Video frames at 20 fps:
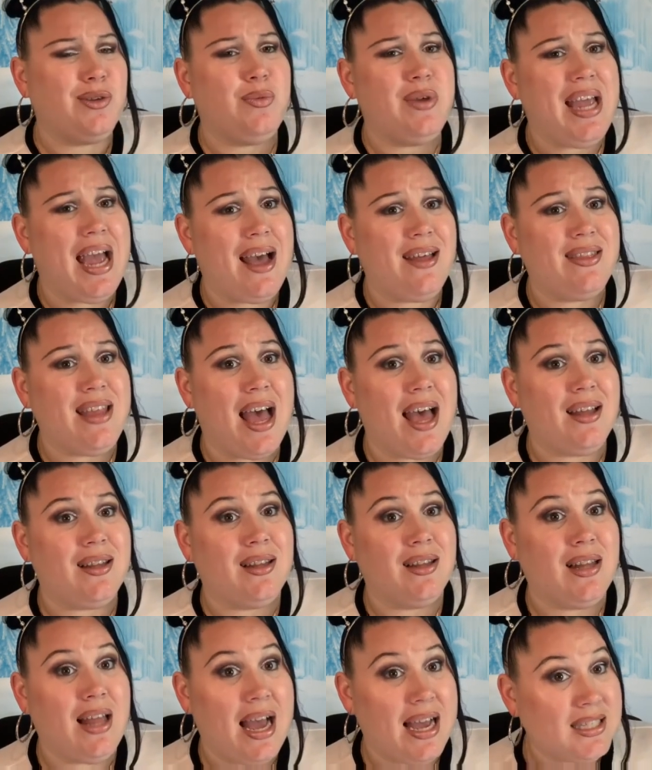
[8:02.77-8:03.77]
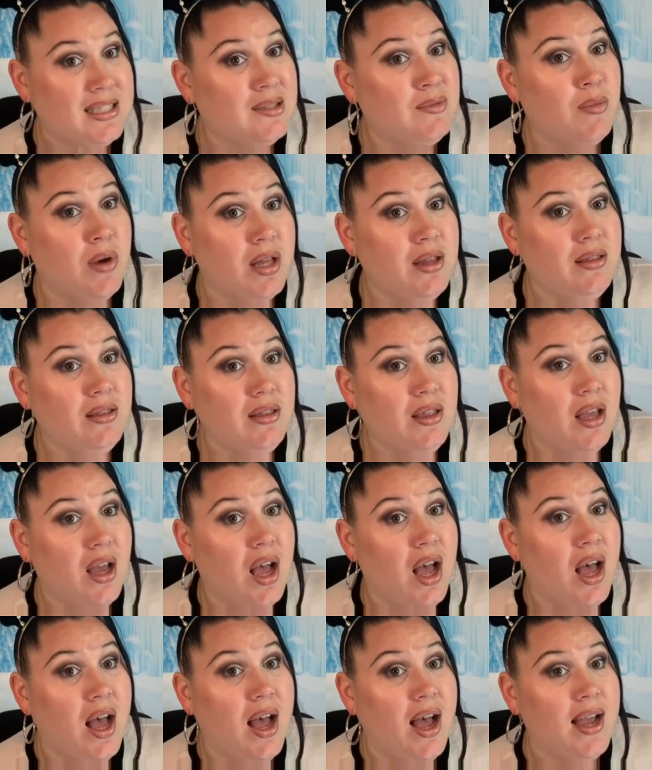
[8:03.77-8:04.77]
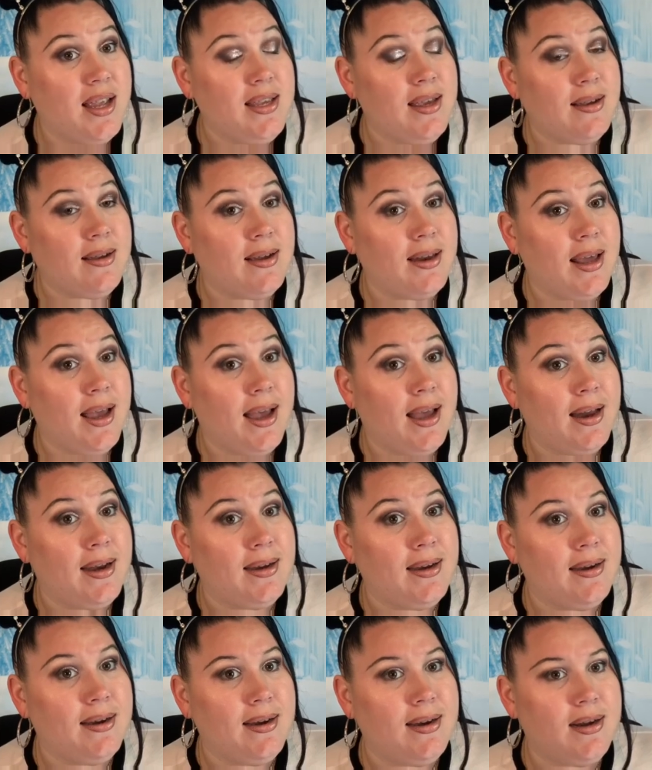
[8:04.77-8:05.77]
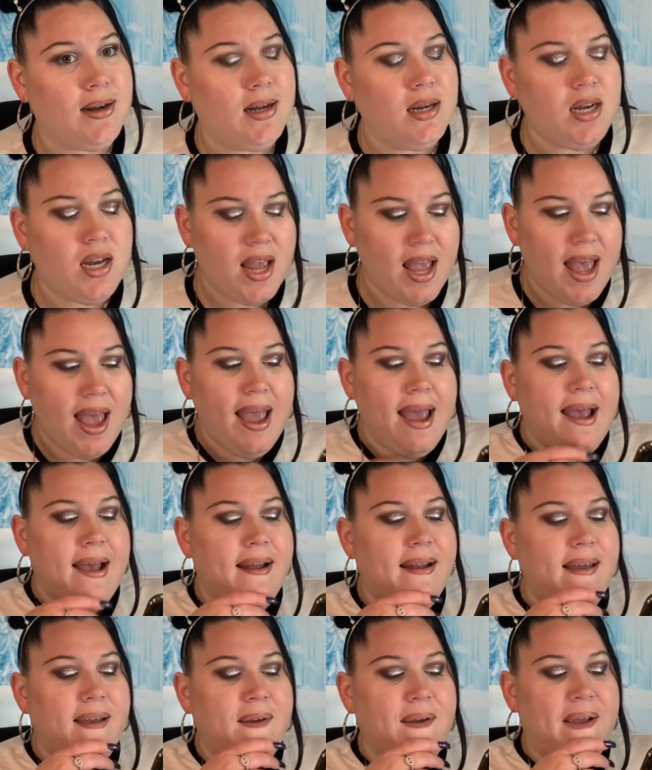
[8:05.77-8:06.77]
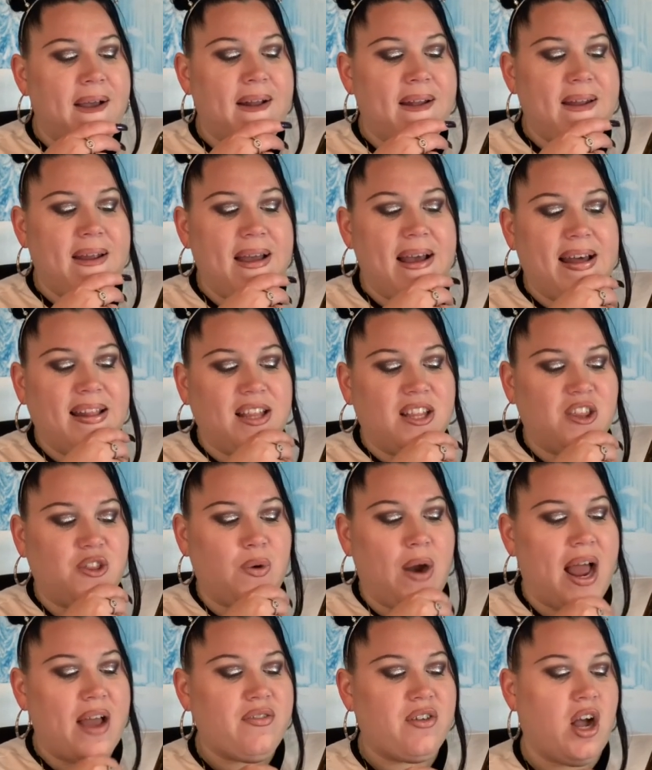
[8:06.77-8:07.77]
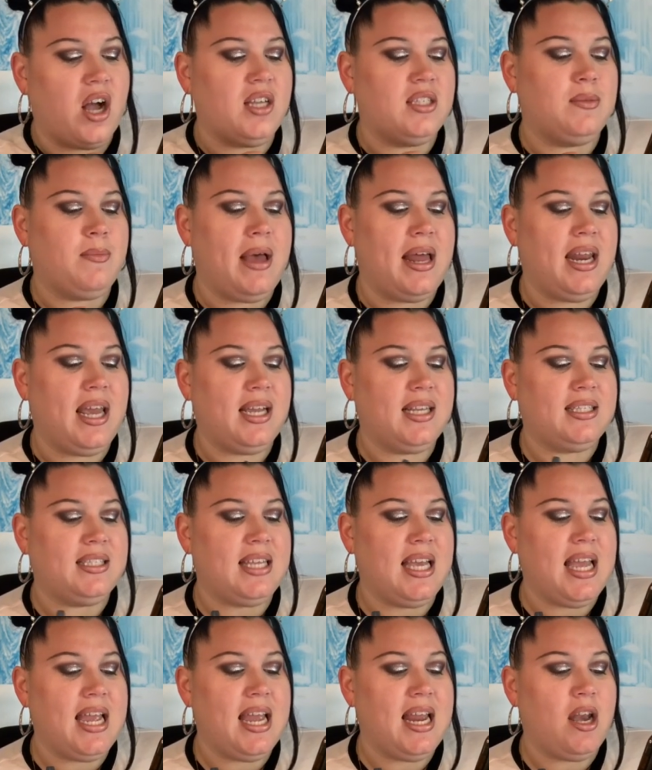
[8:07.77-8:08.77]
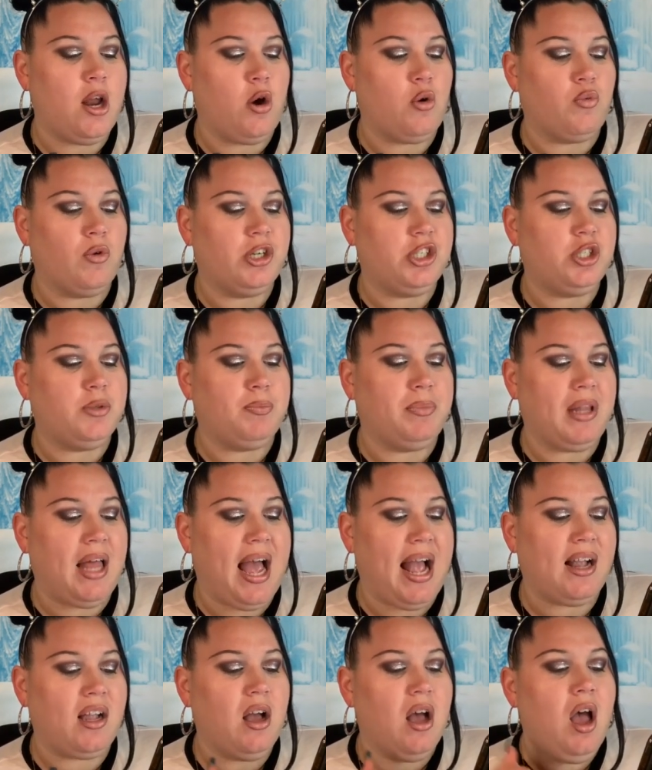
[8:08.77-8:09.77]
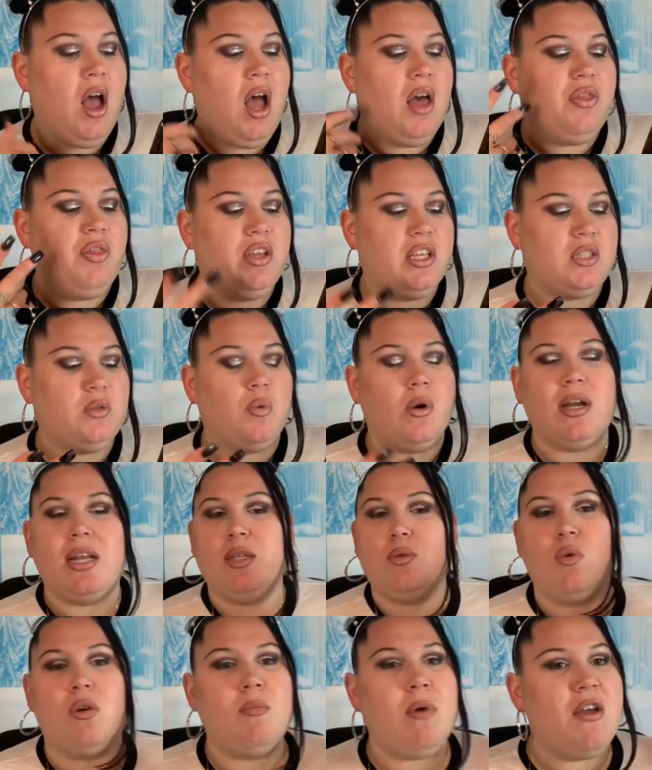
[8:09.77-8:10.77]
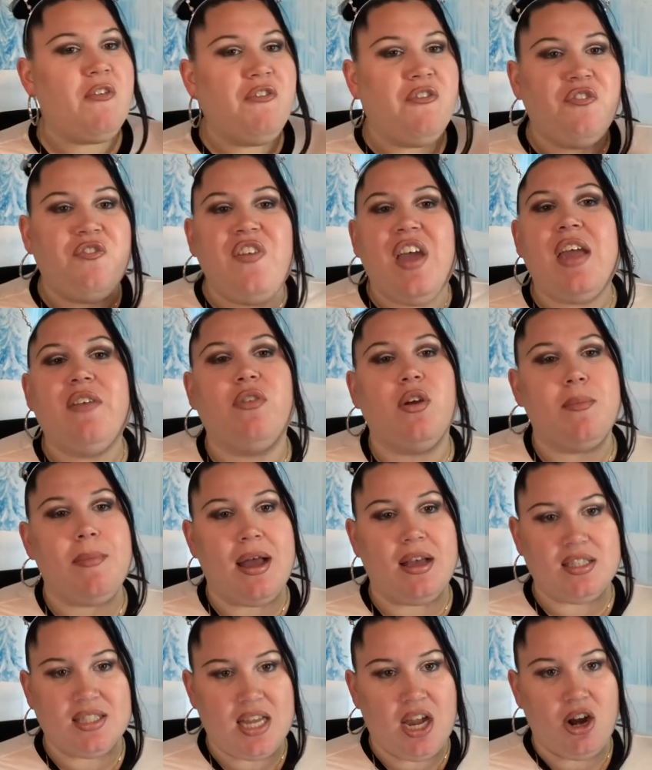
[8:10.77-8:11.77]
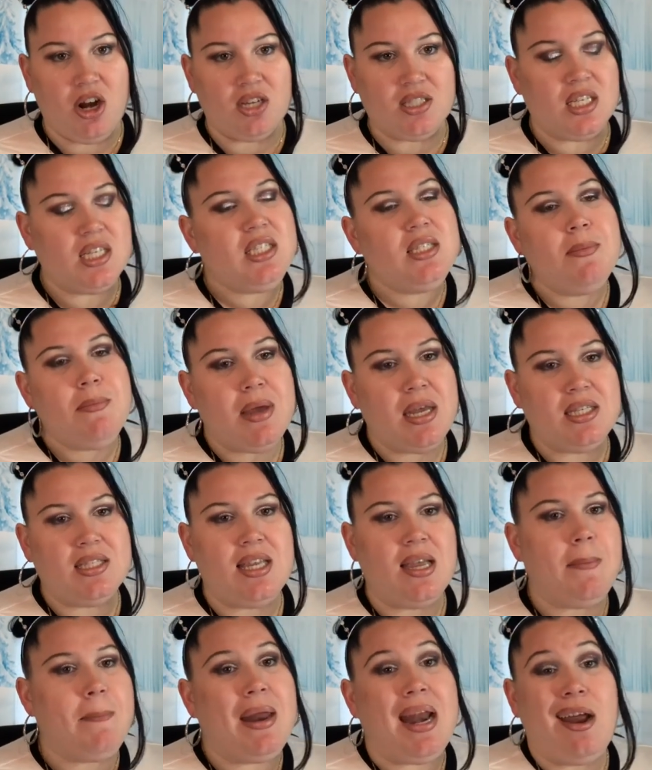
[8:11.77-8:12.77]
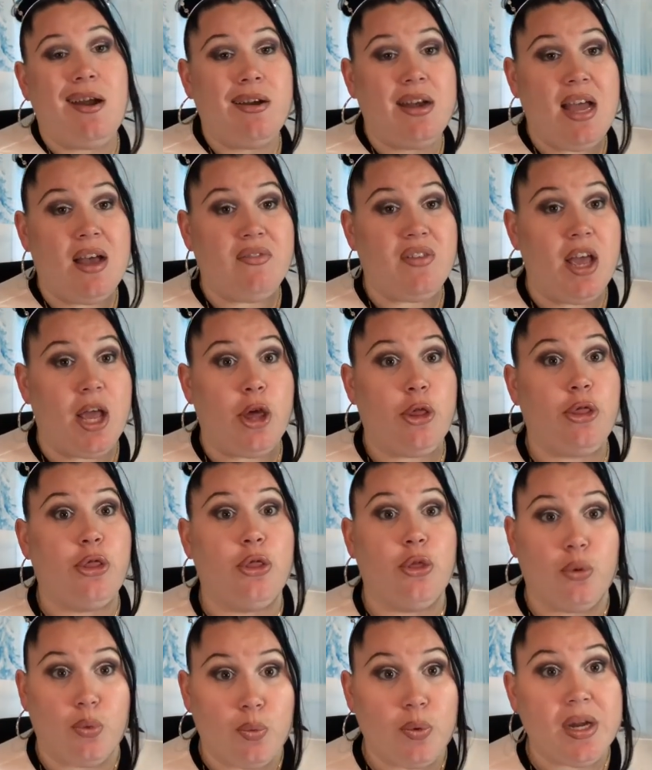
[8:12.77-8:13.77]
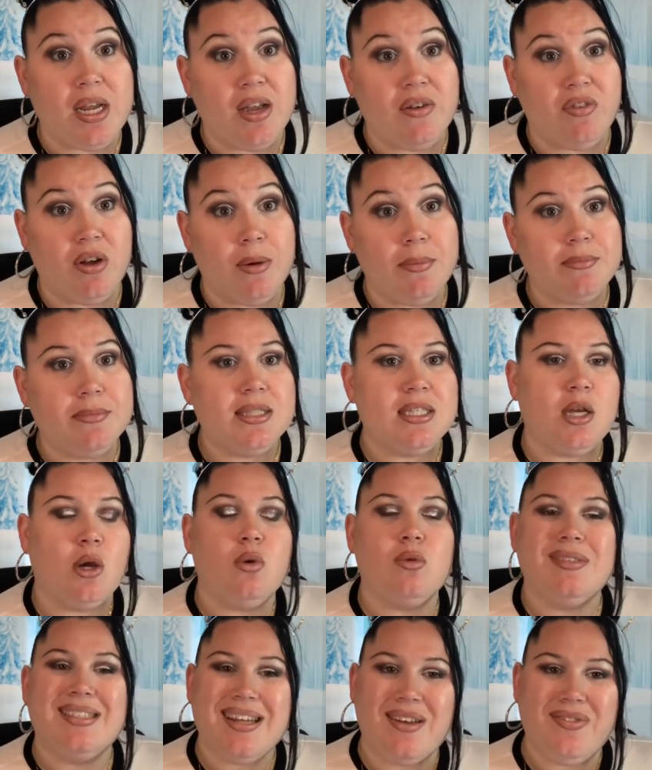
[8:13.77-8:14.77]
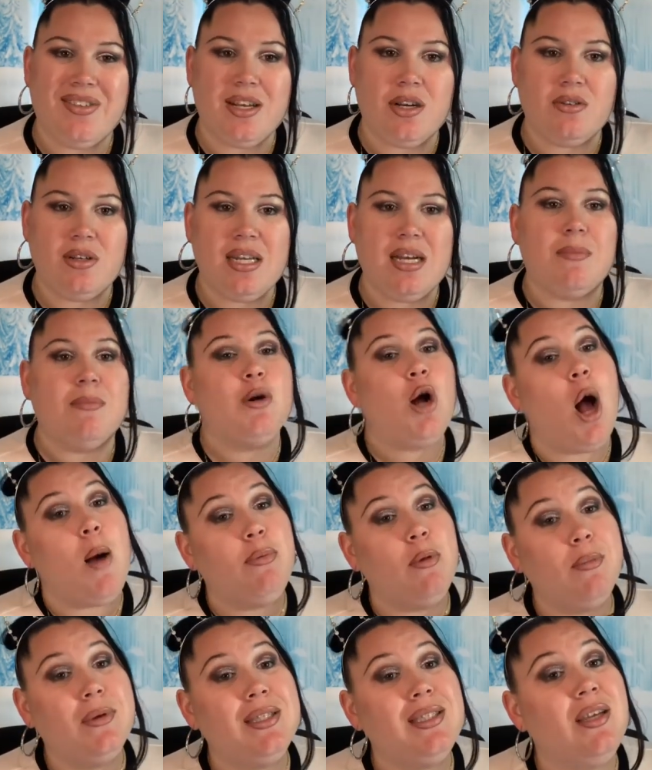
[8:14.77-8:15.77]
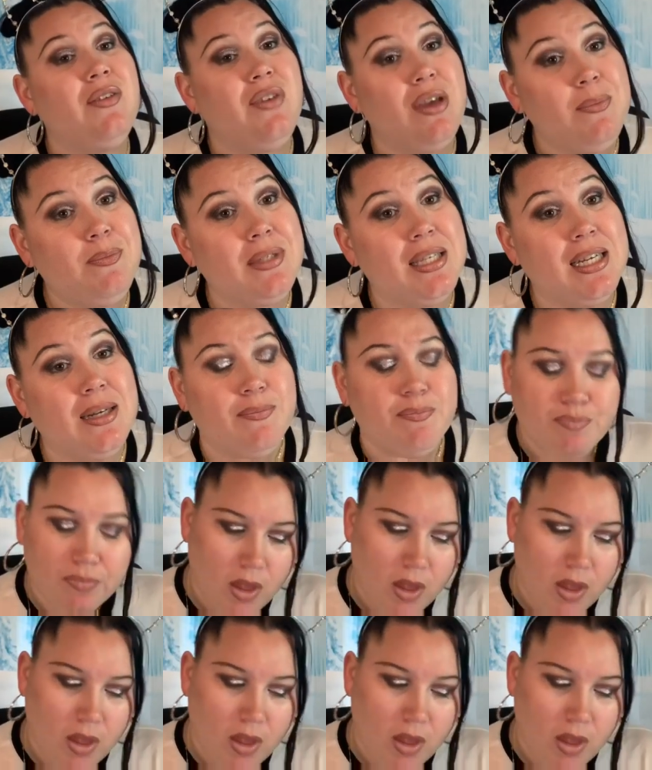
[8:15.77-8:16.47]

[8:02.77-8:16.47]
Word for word: We had that last month. Uh, you could have added it on. And then we also have the Thrive Cosmetics in Rich Black. This one is one of my favorite mascaras. It's amazing, but I already have like three of them. So definitely don't need them. Compliments of Ipsy.